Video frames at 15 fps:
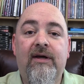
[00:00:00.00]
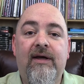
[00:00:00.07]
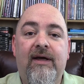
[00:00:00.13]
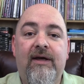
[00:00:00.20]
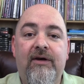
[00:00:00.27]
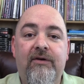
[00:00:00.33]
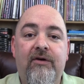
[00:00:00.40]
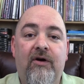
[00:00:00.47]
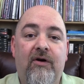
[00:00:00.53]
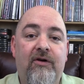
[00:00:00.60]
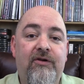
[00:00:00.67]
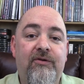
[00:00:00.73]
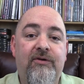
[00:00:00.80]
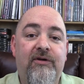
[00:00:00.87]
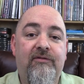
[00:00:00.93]
and
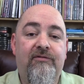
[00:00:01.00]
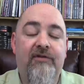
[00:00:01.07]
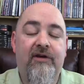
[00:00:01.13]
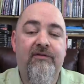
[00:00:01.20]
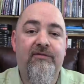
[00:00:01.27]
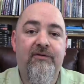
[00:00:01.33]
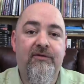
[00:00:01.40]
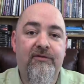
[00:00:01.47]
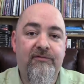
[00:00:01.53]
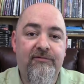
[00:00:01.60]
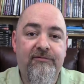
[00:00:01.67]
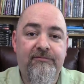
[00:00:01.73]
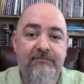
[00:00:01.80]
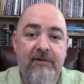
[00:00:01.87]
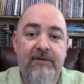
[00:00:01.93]
argued in favor
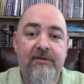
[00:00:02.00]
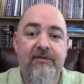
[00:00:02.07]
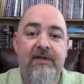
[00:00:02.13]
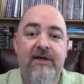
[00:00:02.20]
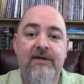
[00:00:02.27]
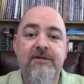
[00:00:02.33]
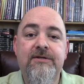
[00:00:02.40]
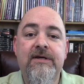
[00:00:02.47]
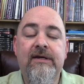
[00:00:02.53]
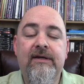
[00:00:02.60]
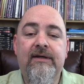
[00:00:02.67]
of other things.